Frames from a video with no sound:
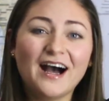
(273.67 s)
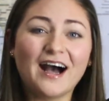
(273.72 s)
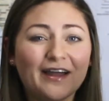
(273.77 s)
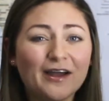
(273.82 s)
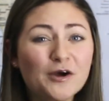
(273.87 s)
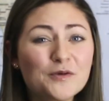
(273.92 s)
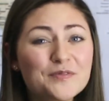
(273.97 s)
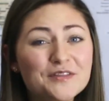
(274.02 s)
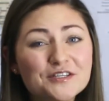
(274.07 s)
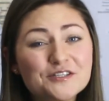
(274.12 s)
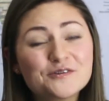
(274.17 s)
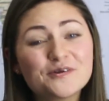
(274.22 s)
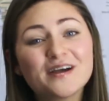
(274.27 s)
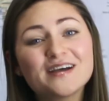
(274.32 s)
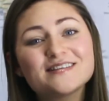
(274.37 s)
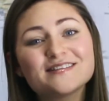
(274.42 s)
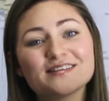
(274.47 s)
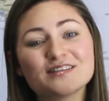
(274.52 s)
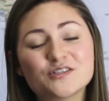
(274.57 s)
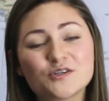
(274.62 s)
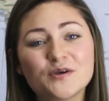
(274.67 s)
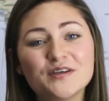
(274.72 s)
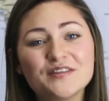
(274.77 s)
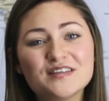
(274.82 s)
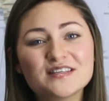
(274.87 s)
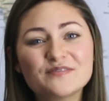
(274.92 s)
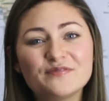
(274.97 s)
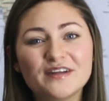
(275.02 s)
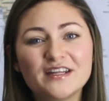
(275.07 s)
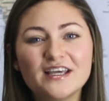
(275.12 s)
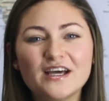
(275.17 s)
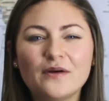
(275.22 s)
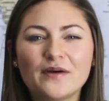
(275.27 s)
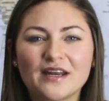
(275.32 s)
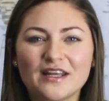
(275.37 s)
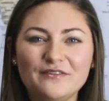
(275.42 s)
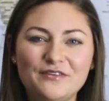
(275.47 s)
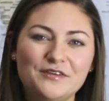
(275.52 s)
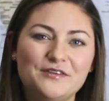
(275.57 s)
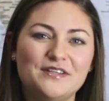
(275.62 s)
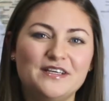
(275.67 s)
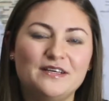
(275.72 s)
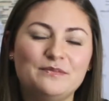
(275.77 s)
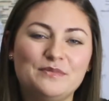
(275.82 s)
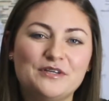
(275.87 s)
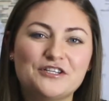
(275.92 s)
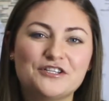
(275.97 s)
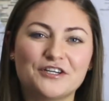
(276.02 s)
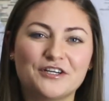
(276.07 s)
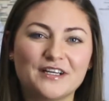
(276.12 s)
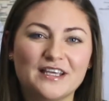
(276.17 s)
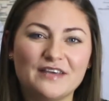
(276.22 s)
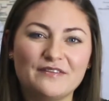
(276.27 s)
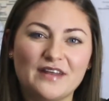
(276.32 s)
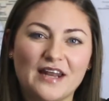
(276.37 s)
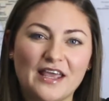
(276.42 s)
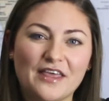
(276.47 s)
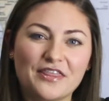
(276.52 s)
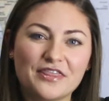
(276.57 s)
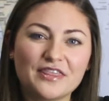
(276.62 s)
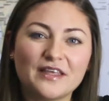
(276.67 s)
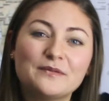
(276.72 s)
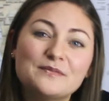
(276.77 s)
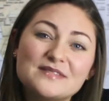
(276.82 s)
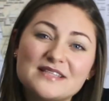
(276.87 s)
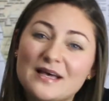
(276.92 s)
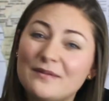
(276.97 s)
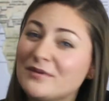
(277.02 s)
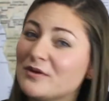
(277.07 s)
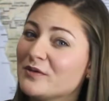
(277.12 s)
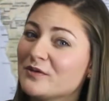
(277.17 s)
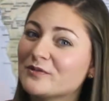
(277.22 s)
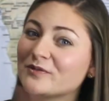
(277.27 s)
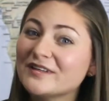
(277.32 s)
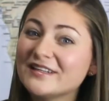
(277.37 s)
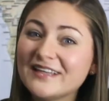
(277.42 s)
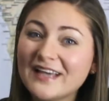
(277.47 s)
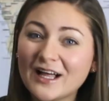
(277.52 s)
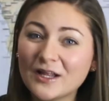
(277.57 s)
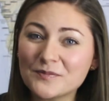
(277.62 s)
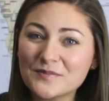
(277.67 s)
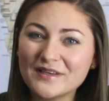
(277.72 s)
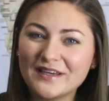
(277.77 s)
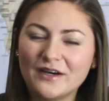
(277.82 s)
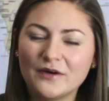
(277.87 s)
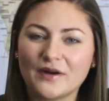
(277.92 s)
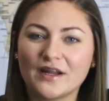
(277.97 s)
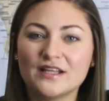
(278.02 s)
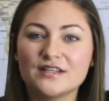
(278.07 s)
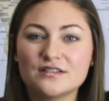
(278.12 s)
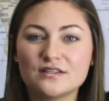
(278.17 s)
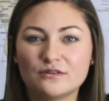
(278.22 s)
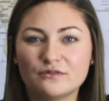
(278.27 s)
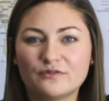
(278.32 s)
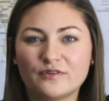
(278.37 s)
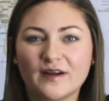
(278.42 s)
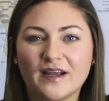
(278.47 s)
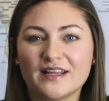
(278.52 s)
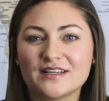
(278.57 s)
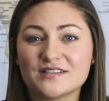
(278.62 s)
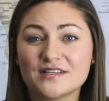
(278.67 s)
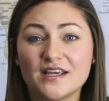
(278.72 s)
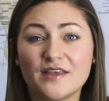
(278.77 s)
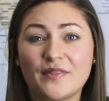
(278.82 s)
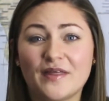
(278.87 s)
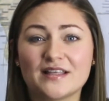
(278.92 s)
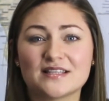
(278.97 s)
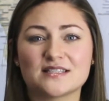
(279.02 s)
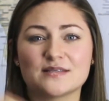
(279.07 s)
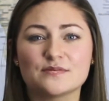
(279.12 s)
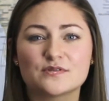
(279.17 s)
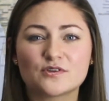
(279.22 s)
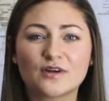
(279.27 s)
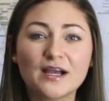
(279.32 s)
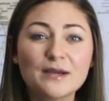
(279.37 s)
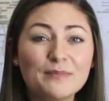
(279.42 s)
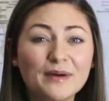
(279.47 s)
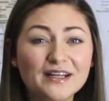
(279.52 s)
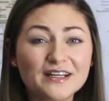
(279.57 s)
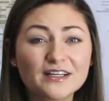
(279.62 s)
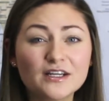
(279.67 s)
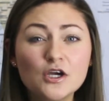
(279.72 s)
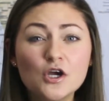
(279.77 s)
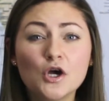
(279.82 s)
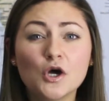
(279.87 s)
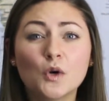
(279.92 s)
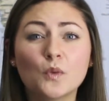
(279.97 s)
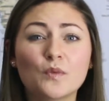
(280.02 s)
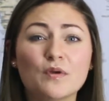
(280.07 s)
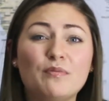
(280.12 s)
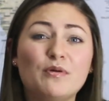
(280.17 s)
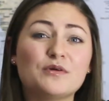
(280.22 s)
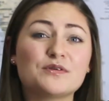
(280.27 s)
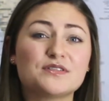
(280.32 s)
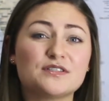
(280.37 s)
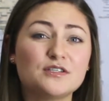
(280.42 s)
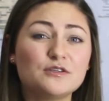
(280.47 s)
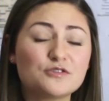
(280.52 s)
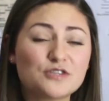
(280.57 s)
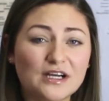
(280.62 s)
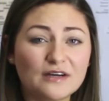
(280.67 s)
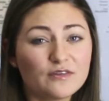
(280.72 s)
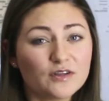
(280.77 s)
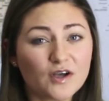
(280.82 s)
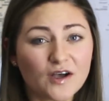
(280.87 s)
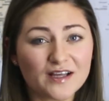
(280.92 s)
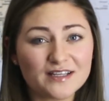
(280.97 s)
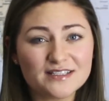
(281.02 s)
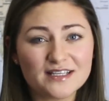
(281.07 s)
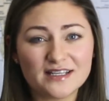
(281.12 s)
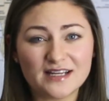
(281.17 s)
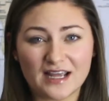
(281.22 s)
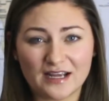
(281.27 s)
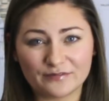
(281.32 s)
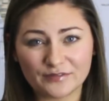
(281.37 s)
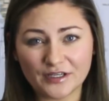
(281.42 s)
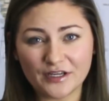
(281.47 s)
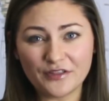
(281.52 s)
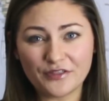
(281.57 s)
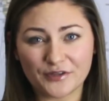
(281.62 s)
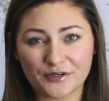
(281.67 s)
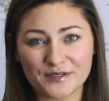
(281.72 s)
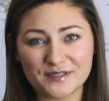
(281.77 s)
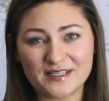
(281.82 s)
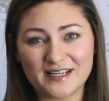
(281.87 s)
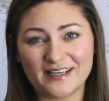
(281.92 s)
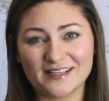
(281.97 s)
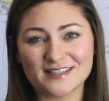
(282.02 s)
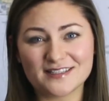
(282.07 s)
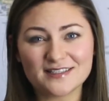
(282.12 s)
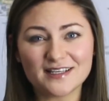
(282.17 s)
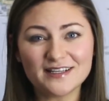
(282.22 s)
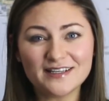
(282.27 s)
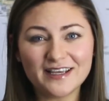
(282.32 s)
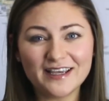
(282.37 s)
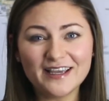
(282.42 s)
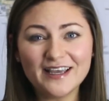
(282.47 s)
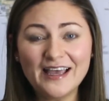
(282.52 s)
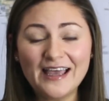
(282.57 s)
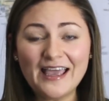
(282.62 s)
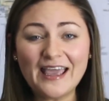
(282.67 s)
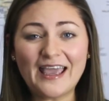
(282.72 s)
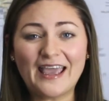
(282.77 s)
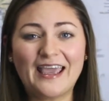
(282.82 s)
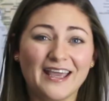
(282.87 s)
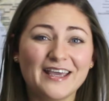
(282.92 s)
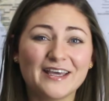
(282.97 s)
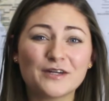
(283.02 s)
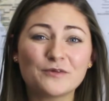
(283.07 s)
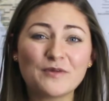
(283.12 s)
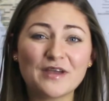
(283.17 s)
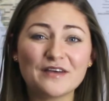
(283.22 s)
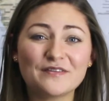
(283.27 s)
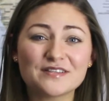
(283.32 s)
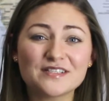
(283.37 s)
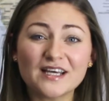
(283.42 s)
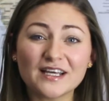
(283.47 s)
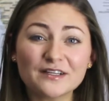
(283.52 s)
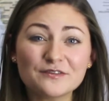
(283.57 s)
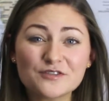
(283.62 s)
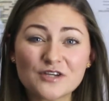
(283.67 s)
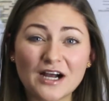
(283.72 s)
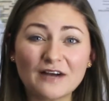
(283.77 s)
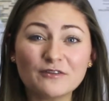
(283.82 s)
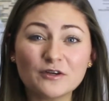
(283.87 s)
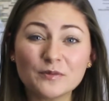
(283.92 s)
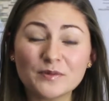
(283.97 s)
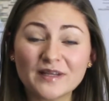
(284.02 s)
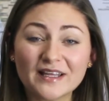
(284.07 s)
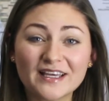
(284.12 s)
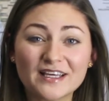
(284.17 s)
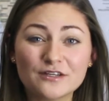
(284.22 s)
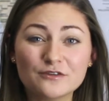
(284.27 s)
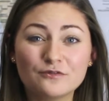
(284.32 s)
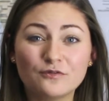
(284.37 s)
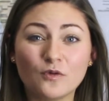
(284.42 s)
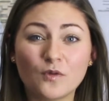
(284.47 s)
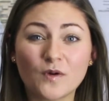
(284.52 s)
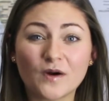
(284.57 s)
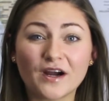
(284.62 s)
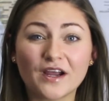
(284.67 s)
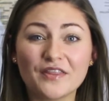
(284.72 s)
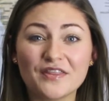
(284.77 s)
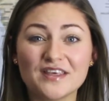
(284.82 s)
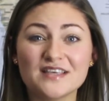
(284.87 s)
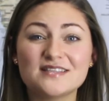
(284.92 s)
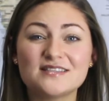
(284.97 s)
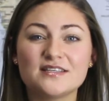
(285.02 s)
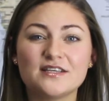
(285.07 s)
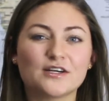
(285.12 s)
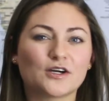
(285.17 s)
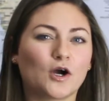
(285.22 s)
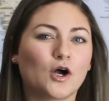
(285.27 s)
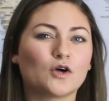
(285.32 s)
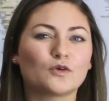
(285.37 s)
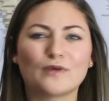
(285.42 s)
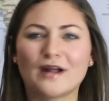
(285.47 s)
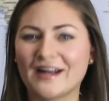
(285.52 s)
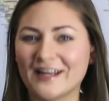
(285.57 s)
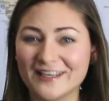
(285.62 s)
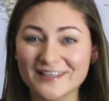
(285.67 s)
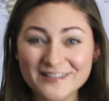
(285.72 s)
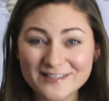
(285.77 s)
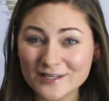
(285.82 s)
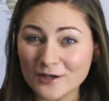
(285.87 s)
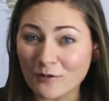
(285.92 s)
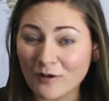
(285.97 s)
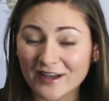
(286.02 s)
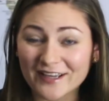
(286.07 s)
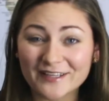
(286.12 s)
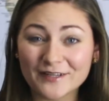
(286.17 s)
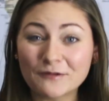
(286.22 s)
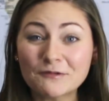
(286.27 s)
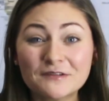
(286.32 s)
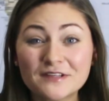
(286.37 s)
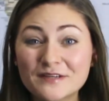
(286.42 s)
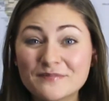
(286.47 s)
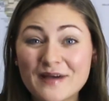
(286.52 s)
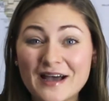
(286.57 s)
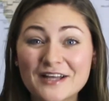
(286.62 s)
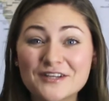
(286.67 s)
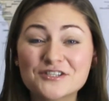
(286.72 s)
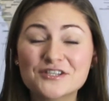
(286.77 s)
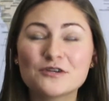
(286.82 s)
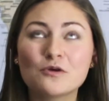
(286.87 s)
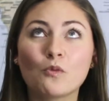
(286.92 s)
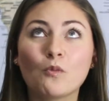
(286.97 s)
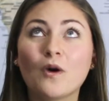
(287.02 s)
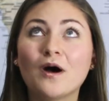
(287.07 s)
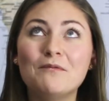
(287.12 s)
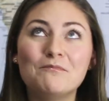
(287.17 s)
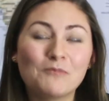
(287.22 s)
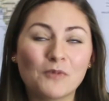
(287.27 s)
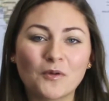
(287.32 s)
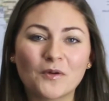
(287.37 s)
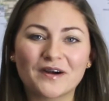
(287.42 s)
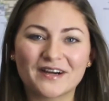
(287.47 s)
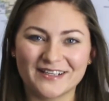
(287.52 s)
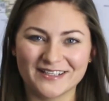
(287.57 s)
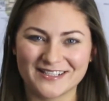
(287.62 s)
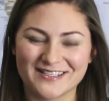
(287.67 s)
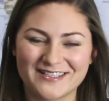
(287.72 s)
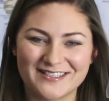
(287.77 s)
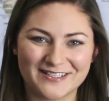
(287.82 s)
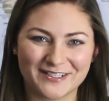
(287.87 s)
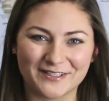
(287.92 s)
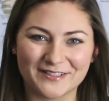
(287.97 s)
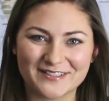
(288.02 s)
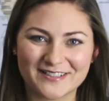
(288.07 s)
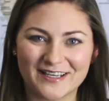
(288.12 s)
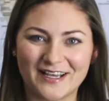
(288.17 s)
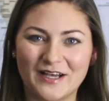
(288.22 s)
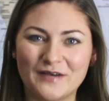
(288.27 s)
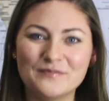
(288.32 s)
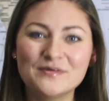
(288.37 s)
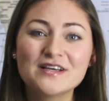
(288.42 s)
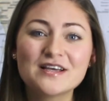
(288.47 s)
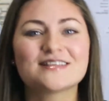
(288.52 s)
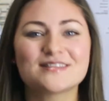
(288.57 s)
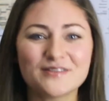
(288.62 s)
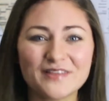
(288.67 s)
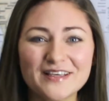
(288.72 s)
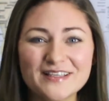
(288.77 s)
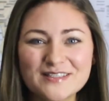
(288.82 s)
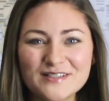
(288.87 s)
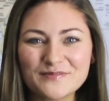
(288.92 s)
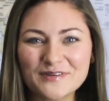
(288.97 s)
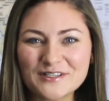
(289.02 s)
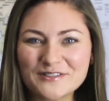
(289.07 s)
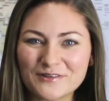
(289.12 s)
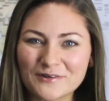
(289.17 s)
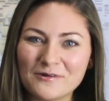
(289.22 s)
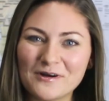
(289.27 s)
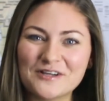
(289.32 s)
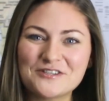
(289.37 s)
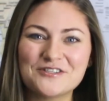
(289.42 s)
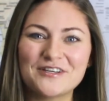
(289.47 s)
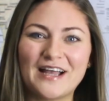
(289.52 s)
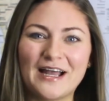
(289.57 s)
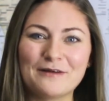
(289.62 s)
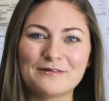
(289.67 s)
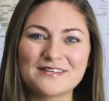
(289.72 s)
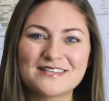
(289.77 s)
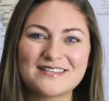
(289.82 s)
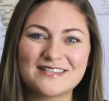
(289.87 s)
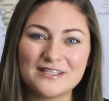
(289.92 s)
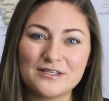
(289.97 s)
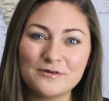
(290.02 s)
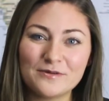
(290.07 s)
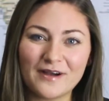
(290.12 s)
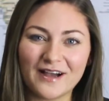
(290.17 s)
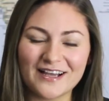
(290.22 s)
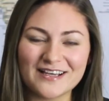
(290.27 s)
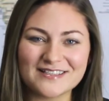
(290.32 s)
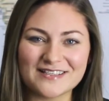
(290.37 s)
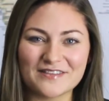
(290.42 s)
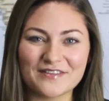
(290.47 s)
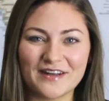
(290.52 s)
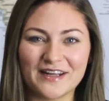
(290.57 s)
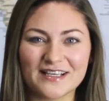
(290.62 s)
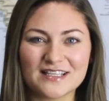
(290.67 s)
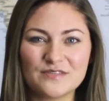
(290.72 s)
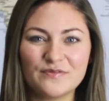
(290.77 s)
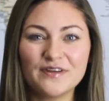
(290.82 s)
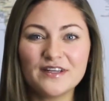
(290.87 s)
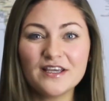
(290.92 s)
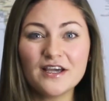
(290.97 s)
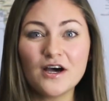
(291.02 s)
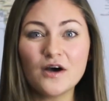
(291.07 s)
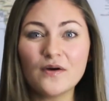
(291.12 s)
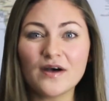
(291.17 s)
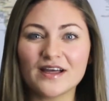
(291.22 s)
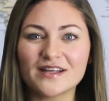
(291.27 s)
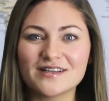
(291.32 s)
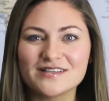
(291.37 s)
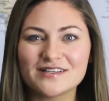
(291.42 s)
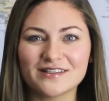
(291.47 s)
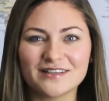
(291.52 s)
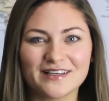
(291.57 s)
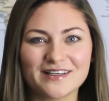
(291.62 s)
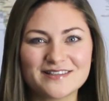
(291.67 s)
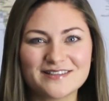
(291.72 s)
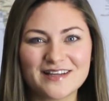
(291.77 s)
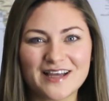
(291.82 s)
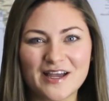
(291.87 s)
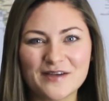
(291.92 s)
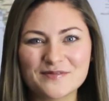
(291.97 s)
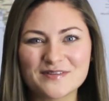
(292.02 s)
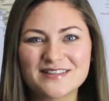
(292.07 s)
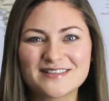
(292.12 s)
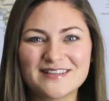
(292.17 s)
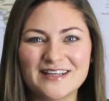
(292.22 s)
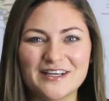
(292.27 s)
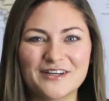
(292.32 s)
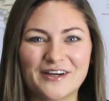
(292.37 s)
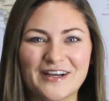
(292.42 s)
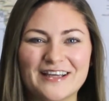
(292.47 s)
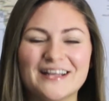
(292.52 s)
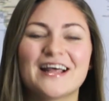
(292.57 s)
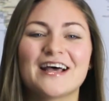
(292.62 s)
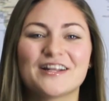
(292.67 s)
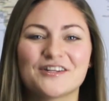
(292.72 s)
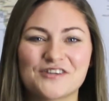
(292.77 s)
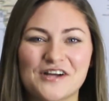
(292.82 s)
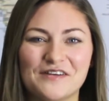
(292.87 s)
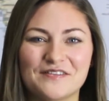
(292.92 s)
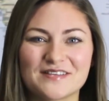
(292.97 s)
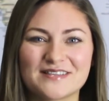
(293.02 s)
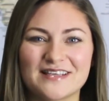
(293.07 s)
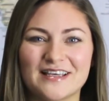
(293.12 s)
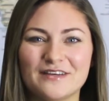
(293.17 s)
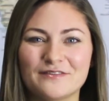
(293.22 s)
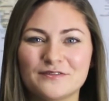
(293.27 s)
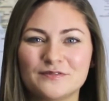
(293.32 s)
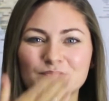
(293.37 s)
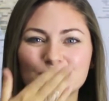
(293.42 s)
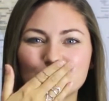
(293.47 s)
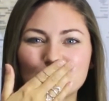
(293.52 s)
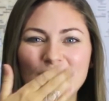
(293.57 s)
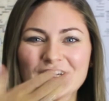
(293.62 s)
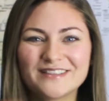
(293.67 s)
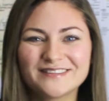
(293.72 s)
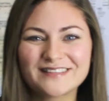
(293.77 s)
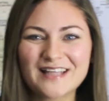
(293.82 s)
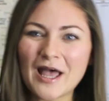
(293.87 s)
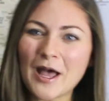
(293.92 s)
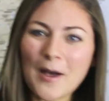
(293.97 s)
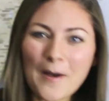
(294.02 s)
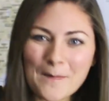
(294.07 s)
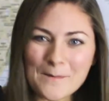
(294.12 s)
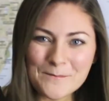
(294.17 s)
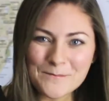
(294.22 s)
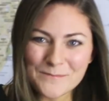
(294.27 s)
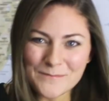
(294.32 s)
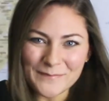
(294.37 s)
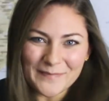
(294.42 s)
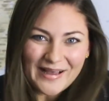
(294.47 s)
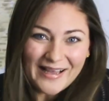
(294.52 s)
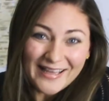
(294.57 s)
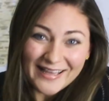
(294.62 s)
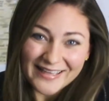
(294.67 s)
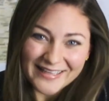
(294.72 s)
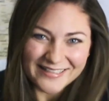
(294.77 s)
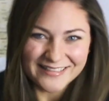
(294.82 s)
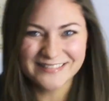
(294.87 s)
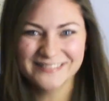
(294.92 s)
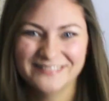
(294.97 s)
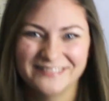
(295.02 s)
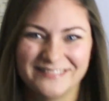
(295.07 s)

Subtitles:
I hope that you guys enjoyed this video, and if you did, be sure to give it a thumbs up. It would really help me out, and don't forget to hit that subscribe button. We post new travel content every Thursday and Sunday, and we have a ton of travel planned for this year already, so I can only imagine what more is still to come. So thanks so much for watching. I will see you guys in the next video. Until next time, stay great and travel safe. Bye.